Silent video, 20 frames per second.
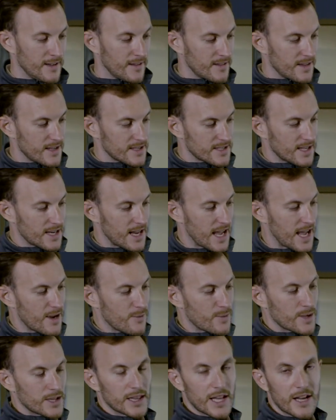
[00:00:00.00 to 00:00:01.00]
They said, hey,
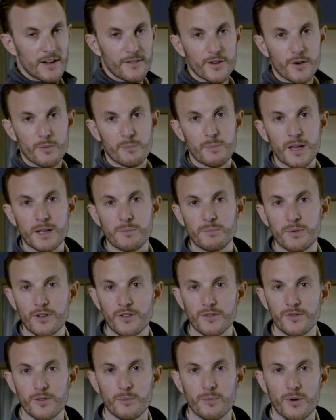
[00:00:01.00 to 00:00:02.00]
we love your big,
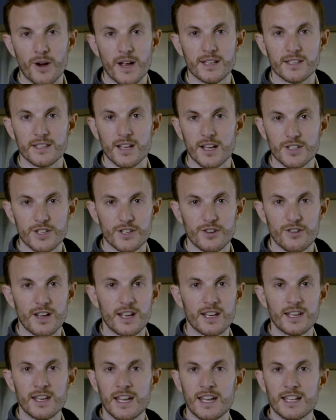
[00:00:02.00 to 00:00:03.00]
beautiful, bright
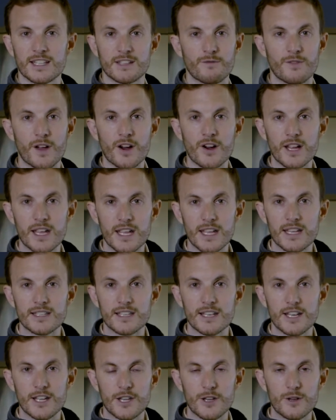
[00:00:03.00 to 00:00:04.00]
touchscreen. It's very
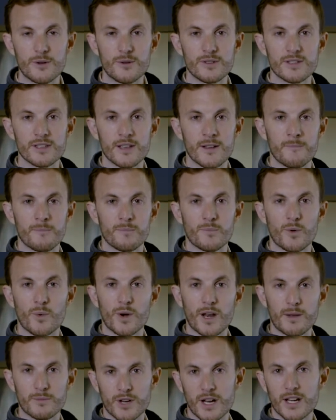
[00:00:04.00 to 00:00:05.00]
easy to use, but
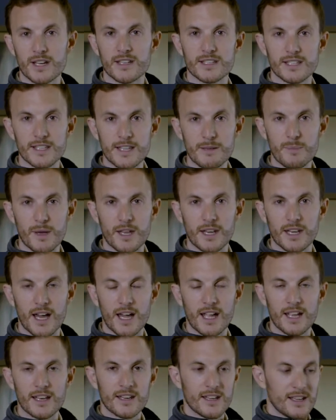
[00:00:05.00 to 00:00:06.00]
when I'm trying to sleep at
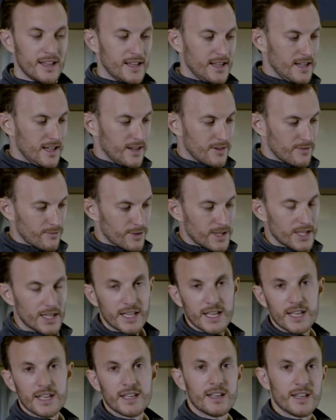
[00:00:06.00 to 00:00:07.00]
night, it
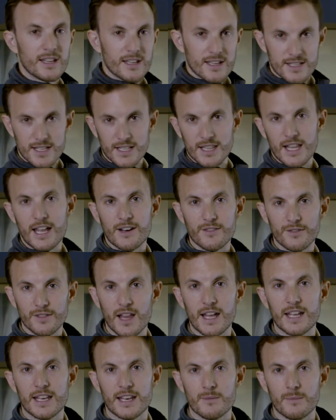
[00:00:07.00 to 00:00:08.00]
really is a lot of
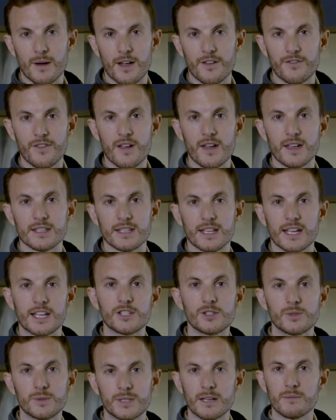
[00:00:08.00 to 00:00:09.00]
light in my face.
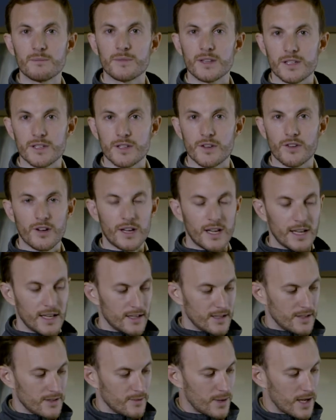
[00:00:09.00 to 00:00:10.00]
Can you dim the screen?
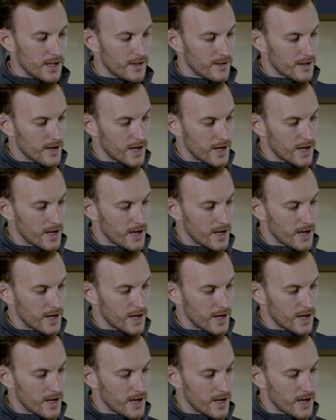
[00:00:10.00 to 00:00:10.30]
Well,